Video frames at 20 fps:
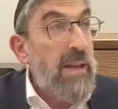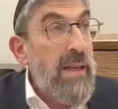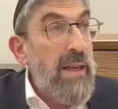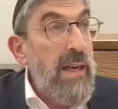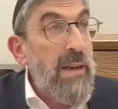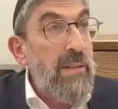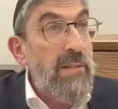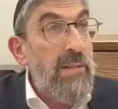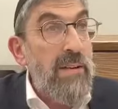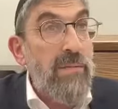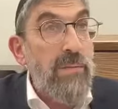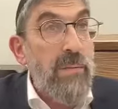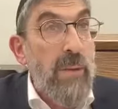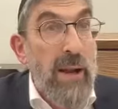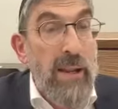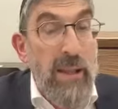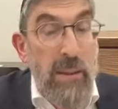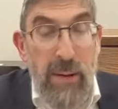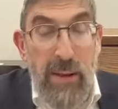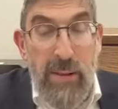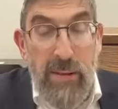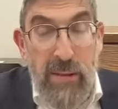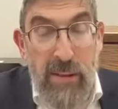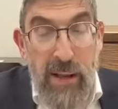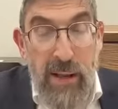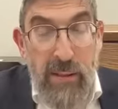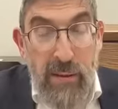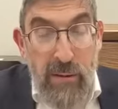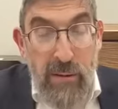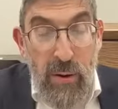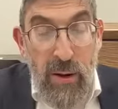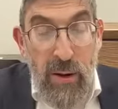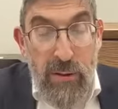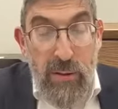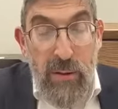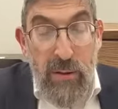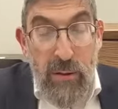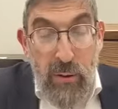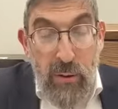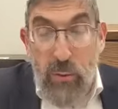Even if what he made the nether
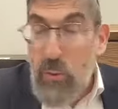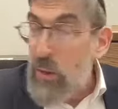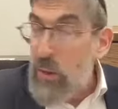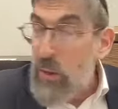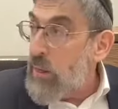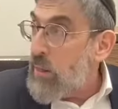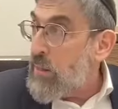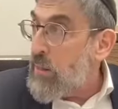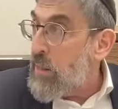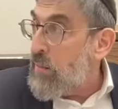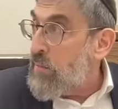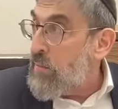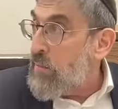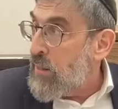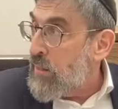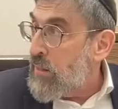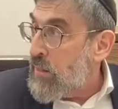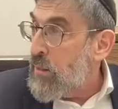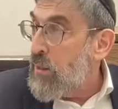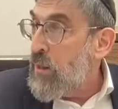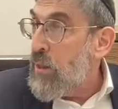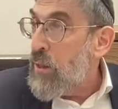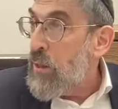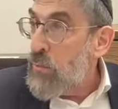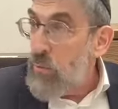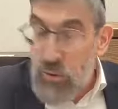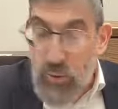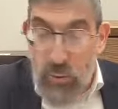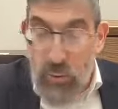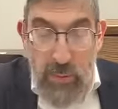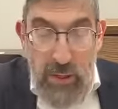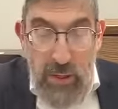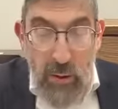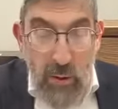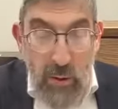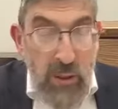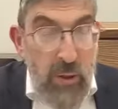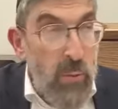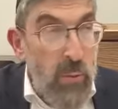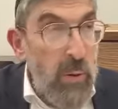on the 29th day of Elo, which would mean
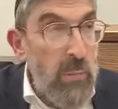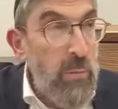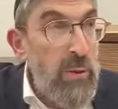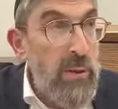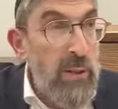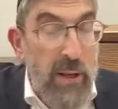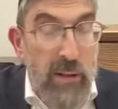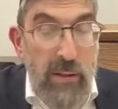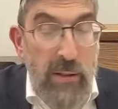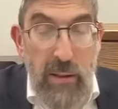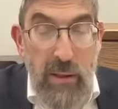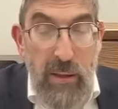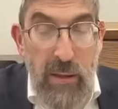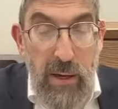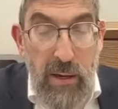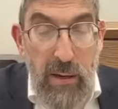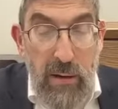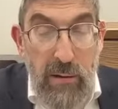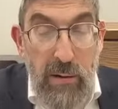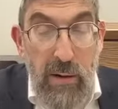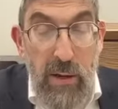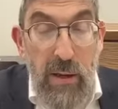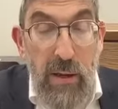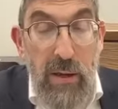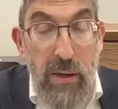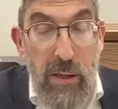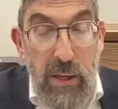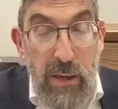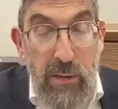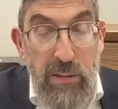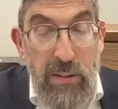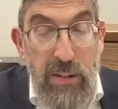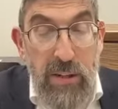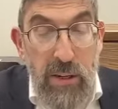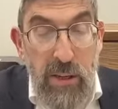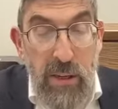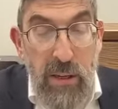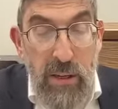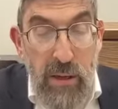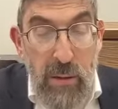only one more day to the year.
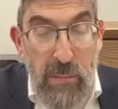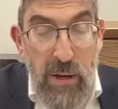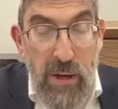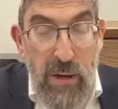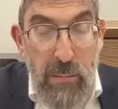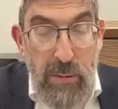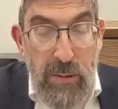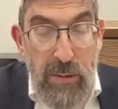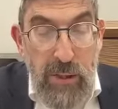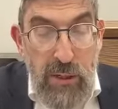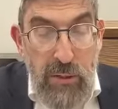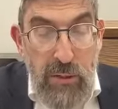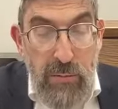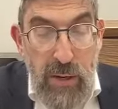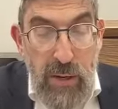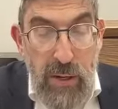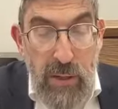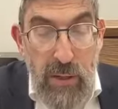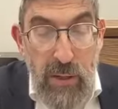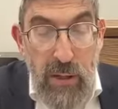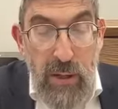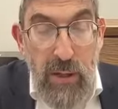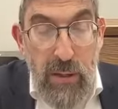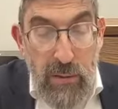Kimishagia Yamecha B'tishrei.